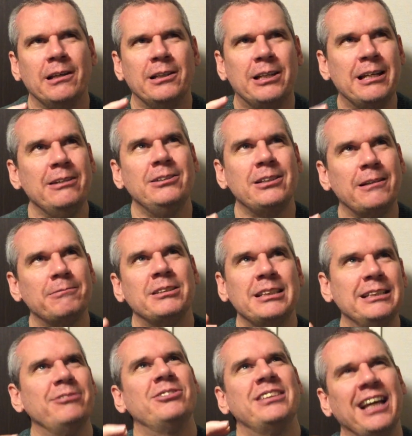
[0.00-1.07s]
Shoes Up,
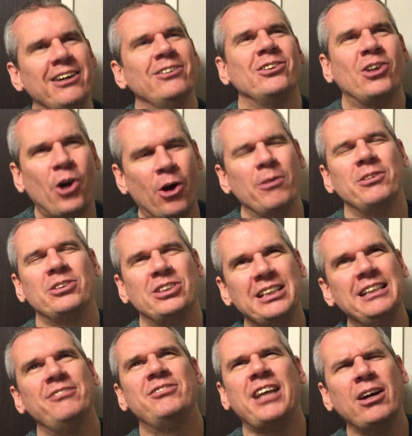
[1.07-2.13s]
Sleeves Down,
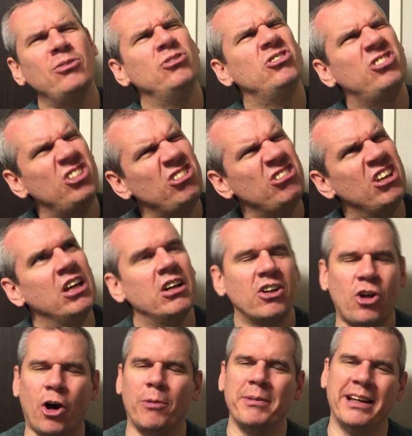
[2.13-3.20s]
Sleeve Downs
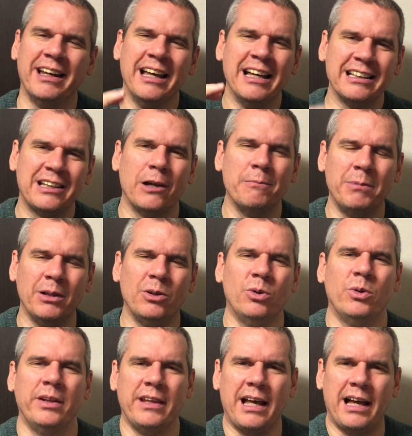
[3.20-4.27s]
comment down
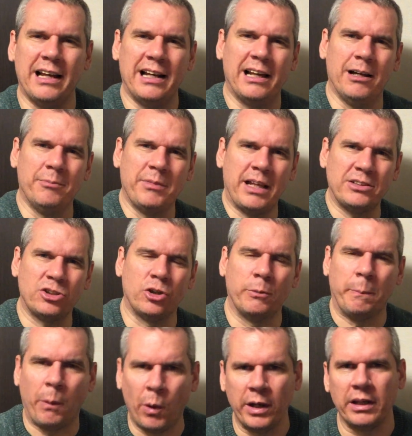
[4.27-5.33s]
below, and that's a
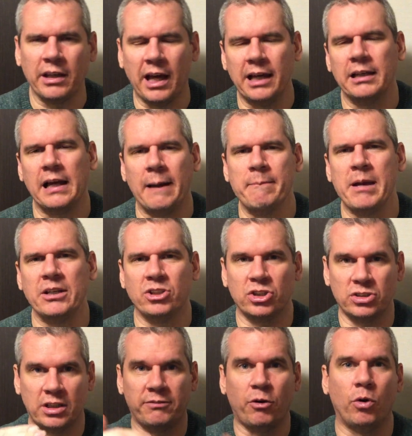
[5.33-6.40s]
good point that I mentioned,
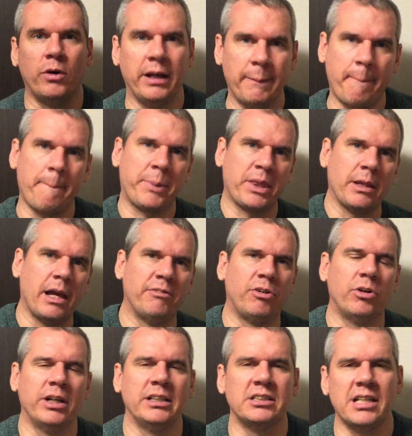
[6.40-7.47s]
because I've
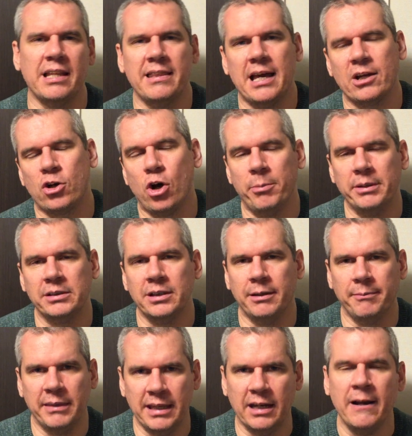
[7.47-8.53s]
already sent that comment to
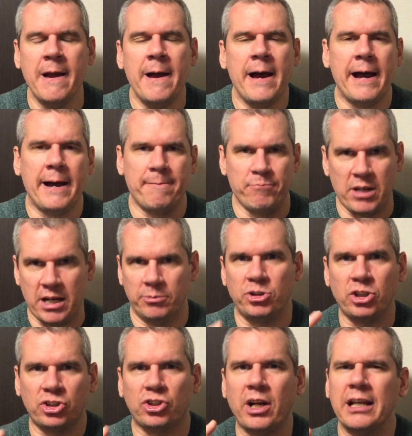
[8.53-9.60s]
him there, and
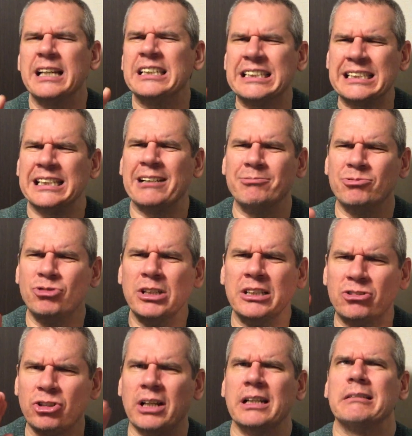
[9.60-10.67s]
I'm
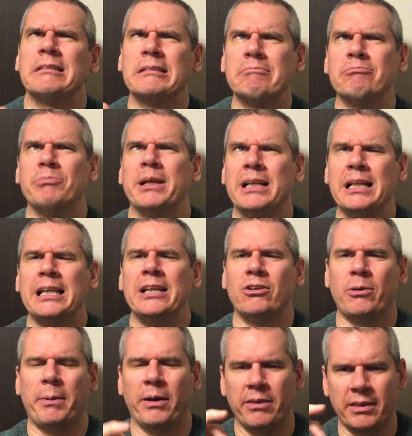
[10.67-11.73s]
really trying to be
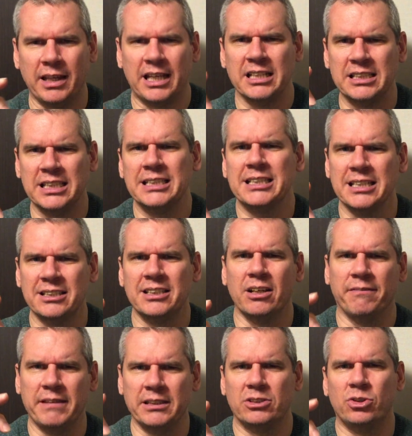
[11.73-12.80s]
clear about the consistency
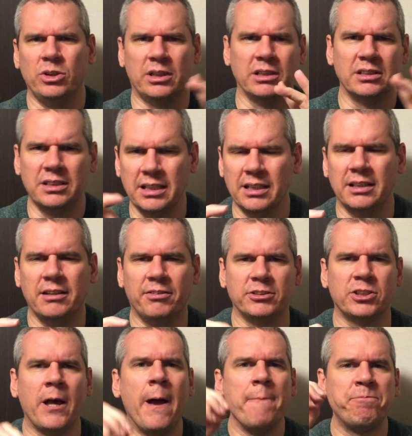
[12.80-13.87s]
of this so you can see the difference.